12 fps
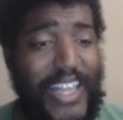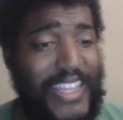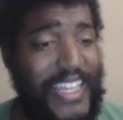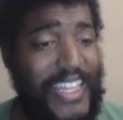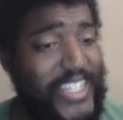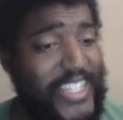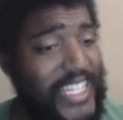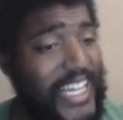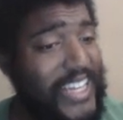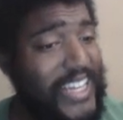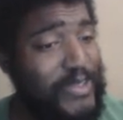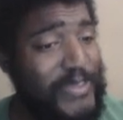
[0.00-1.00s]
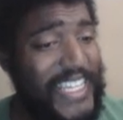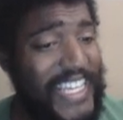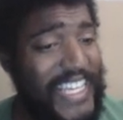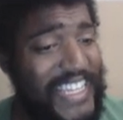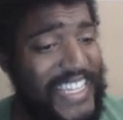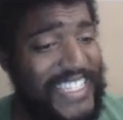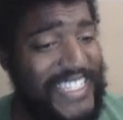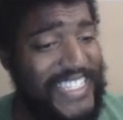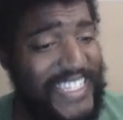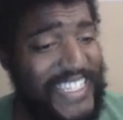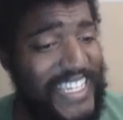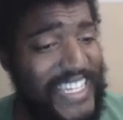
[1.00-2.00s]
I think Chicago's in
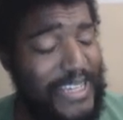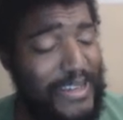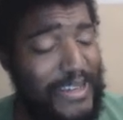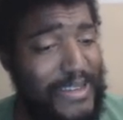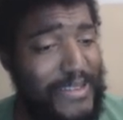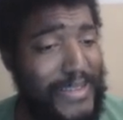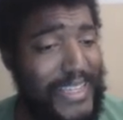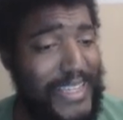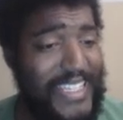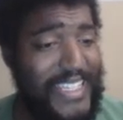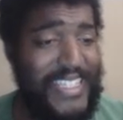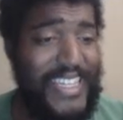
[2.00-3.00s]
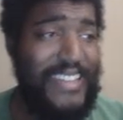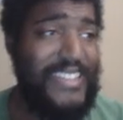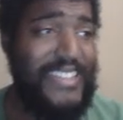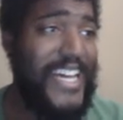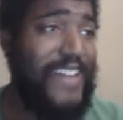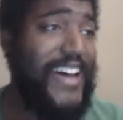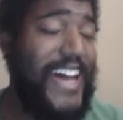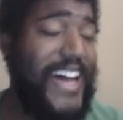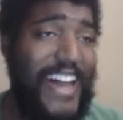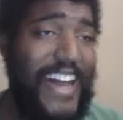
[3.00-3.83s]
this league, but at the same time,